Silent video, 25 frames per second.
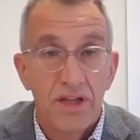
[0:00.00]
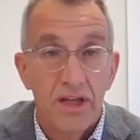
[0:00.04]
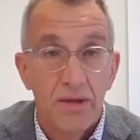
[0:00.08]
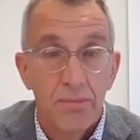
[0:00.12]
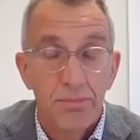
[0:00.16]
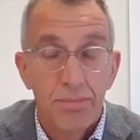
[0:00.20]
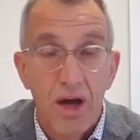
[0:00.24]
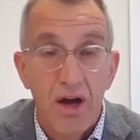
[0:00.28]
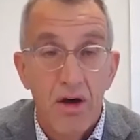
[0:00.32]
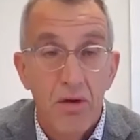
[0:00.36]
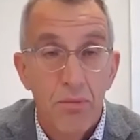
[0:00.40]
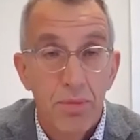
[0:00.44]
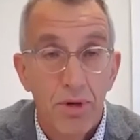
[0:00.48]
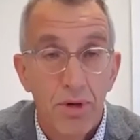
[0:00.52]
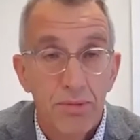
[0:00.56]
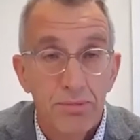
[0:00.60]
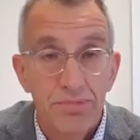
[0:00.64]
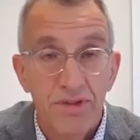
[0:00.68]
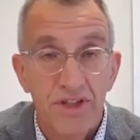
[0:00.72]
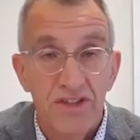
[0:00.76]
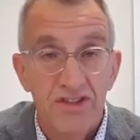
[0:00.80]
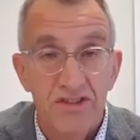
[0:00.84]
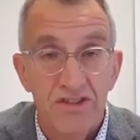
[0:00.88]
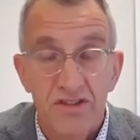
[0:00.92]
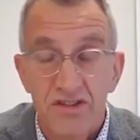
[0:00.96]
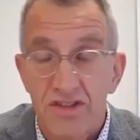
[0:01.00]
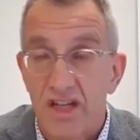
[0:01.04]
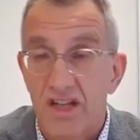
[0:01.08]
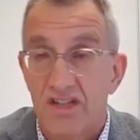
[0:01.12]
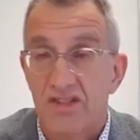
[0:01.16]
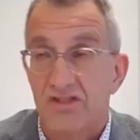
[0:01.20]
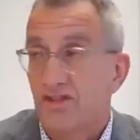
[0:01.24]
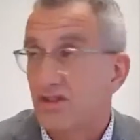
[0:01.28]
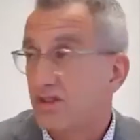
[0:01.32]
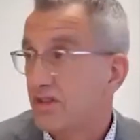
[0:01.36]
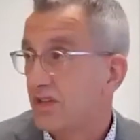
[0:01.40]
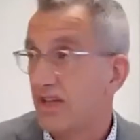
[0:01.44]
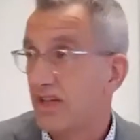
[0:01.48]
a PowerPoint
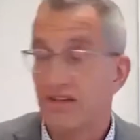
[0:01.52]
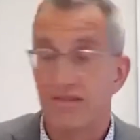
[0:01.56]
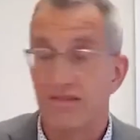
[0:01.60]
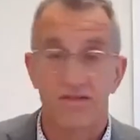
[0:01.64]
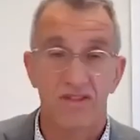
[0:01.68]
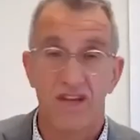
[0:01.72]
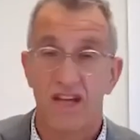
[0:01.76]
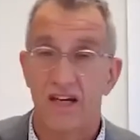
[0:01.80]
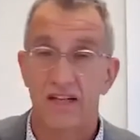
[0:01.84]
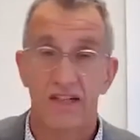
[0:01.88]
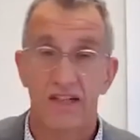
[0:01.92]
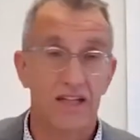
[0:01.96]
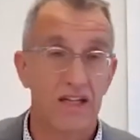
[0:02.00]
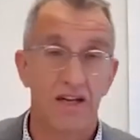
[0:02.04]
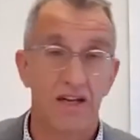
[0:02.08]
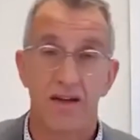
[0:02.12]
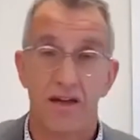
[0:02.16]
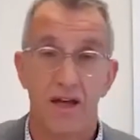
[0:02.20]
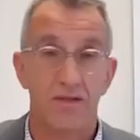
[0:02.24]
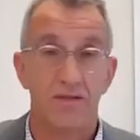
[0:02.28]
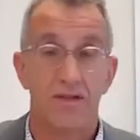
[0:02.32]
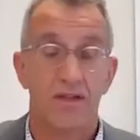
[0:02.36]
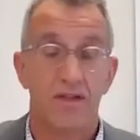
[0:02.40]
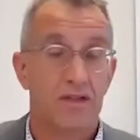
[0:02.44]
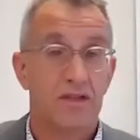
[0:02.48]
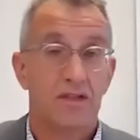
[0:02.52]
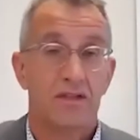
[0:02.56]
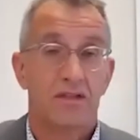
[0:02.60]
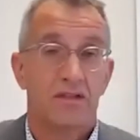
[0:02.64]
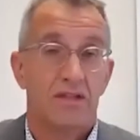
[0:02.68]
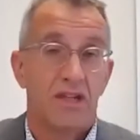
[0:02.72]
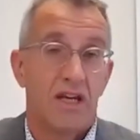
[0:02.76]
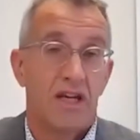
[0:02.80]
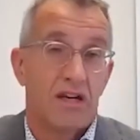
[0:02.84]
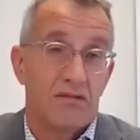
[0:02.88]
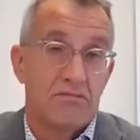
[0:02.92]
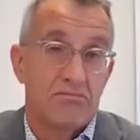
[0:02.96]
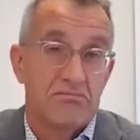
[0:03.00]
presentation and telling, uh, uh,
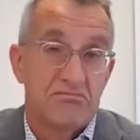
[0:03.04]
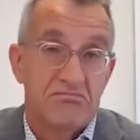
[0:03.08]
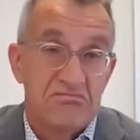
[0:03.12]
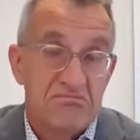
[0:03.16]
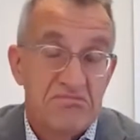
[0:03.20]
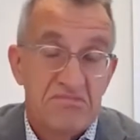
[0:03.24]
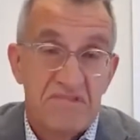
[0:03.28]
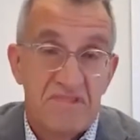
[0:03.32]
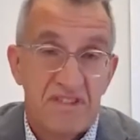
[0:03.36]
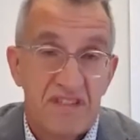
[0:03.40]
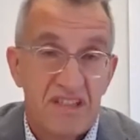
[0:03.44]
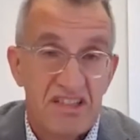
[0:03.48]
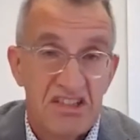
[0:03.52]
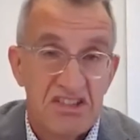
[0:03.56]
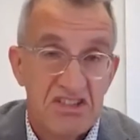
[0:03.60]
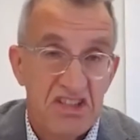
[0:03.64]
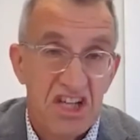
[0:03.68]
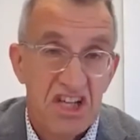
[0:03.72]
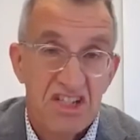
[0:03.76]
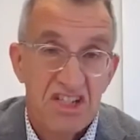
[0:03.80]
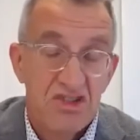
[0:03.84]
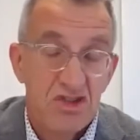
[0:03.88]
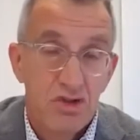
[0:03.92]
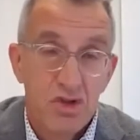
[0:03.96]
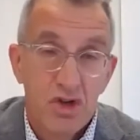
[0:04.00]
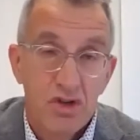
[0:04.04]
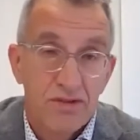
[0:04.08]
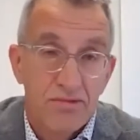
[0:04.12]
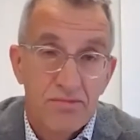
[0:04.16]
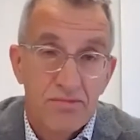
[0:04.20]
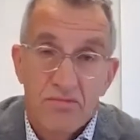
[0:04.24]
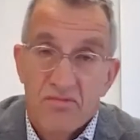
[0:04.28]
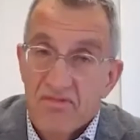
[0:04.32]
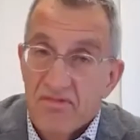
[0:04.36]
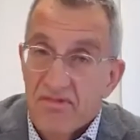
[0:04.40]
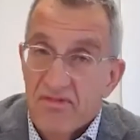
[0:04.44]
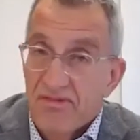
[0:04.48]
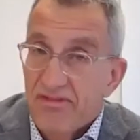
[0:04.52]
yeah, it's, it's not
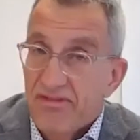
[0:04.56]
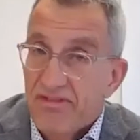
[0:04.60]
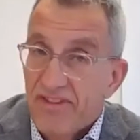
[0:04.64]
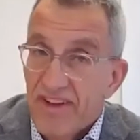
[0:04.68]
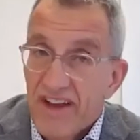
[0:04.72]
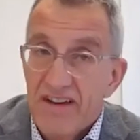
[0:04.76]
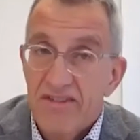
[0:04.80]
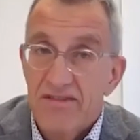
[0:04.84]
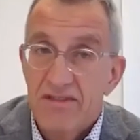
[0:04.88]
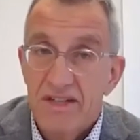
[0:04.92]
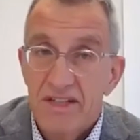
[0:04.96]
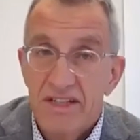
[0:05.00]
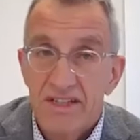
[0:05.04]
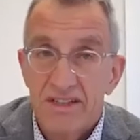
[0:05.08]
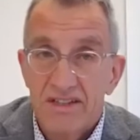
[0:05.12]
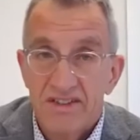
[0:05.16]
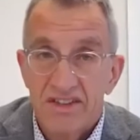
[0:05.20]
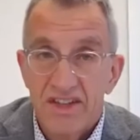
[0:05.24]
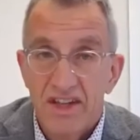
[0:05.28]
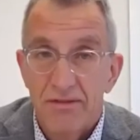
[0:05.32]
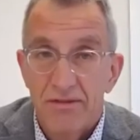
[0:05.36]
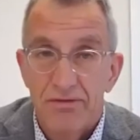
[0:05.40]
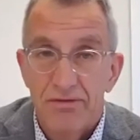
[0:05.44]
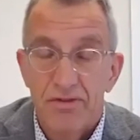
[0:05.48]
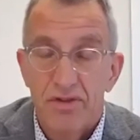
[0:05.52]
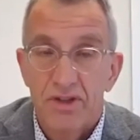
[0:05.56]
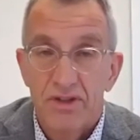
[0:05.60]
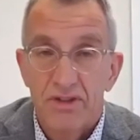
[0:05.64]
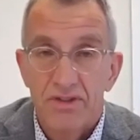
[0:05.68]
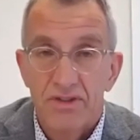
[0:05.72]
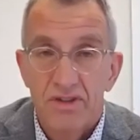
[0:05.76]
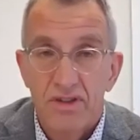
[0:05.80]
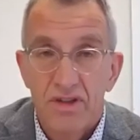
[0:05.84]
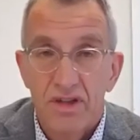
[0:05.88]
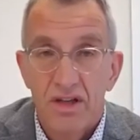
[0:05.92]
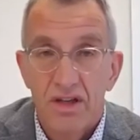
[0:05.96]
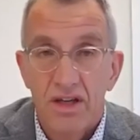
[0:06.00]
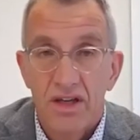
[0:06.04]
very different
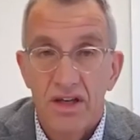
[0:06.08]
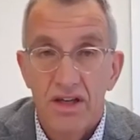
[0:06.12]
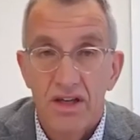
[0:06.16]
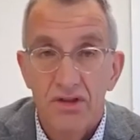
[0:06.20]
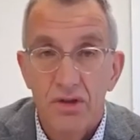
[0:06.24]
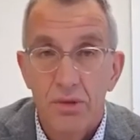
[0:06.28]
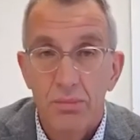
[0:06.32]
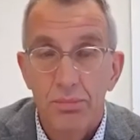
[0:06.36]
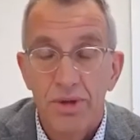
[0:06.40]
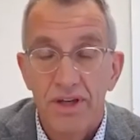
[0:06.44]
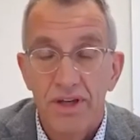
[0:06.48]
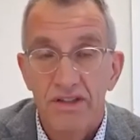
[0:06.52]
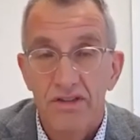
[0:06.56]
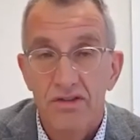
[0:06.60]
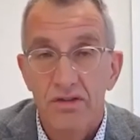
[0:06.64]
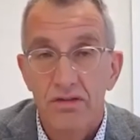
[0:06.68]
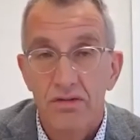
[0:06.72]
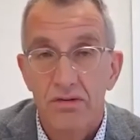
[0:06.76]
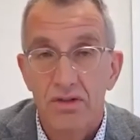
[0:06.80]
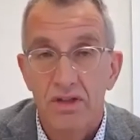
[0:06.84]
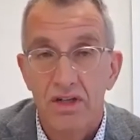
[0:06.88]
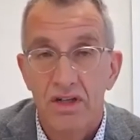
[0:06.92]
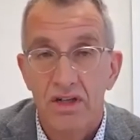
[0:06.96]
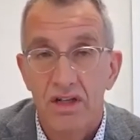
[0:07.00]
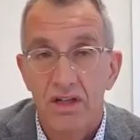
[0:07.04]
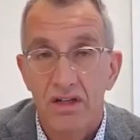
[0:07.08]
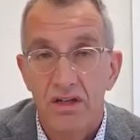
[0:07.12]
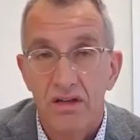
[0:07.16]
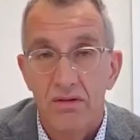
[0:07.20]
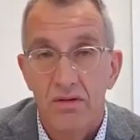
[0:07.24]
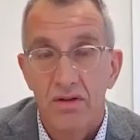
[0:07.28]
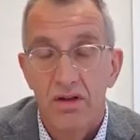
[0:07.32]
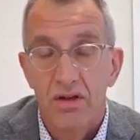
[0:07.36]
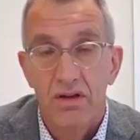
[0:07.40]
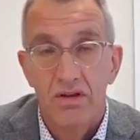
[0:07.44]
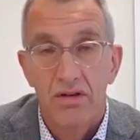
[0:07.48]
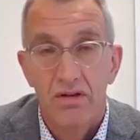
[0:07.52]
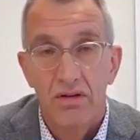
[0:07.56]
uh, compared to
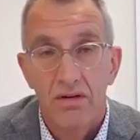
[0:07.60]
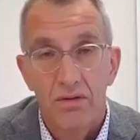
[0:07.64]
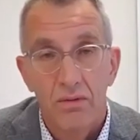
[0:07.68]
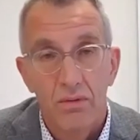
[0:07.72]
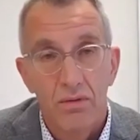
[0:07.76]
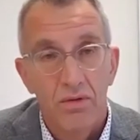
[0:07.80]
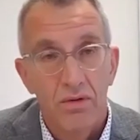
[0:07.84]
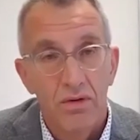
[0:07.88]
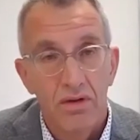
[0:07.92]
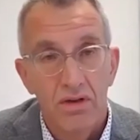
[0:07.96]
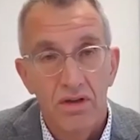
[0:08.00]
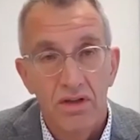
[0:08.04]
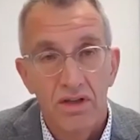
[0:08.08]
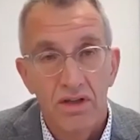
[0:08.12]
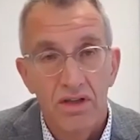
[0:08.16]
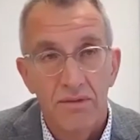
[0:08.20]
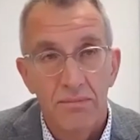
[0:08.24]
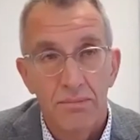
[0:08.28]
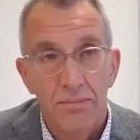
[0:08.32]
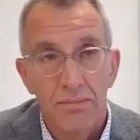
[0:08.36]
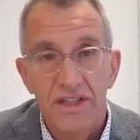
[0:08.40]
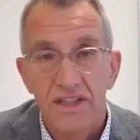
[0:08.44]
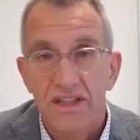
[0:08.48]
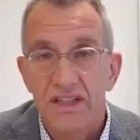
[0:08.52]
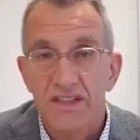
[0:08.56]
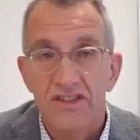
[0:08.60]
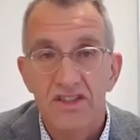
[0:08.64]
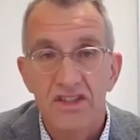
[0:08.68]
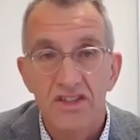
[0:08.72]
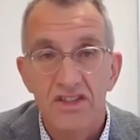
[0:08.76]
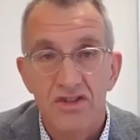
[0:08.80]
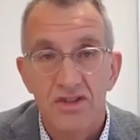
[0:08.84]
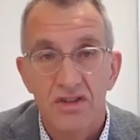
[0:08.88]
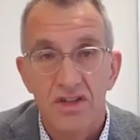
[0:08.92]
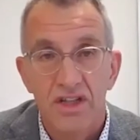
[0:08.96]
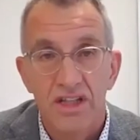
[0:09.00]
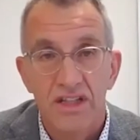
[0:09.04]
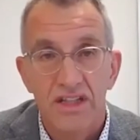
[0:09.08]
being a
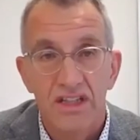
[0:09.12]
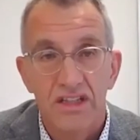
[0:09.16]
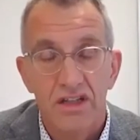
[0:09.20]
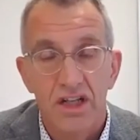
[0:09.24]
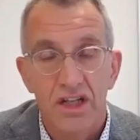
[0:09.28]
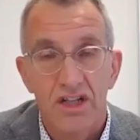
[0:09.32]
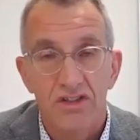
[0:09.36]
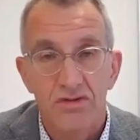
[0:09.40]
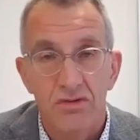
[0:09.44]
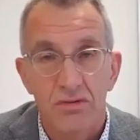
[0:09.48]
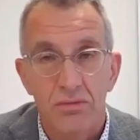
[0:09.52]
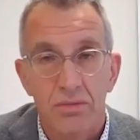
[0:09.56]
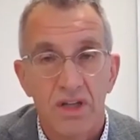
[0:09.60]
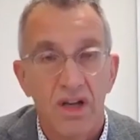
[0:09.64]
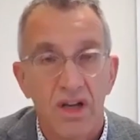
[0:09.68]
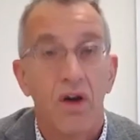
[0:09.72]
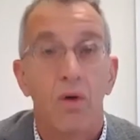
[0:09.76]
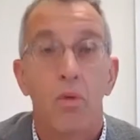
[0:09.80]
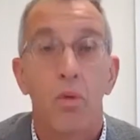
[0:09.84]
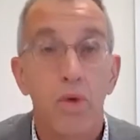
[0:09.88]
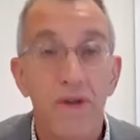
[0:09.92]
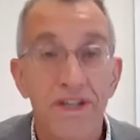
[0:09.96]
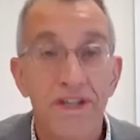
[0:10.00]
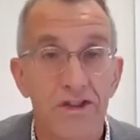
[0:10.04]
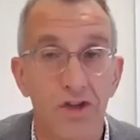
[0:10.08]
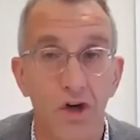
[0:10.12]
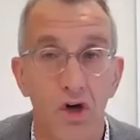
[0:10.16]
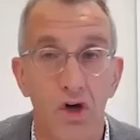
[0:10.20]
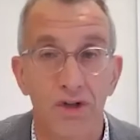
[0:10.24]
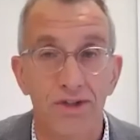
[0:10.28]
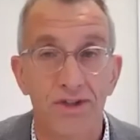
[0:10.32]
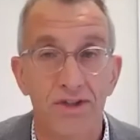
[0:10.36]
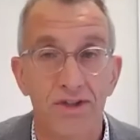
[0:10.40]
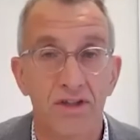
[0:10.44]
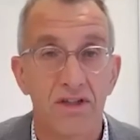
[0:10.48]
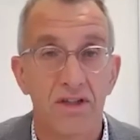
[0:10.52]
teacher in the classroom. We taught,